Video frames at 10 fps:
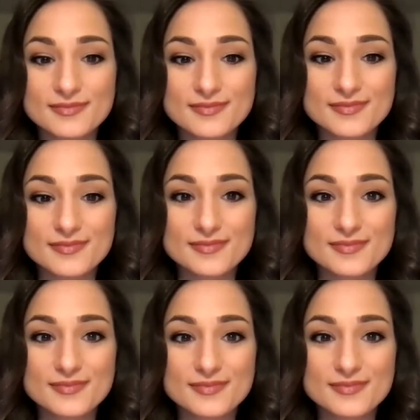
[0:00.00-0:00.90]

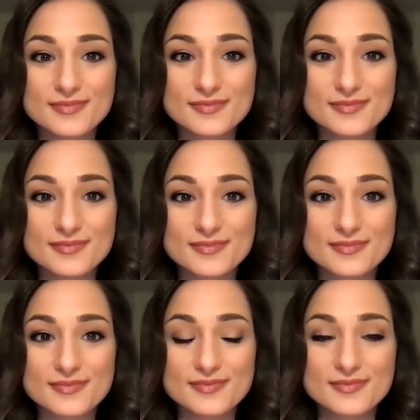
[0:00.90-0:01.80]

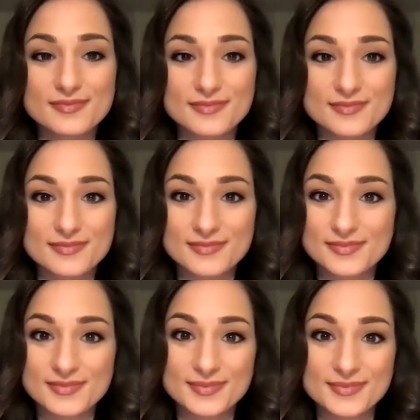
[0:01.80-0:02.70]

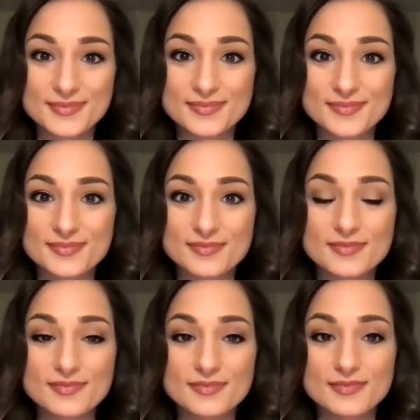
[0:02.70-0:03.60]

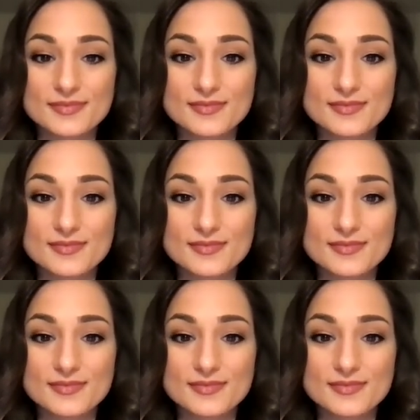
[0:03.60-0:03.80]
The person shown says nothing.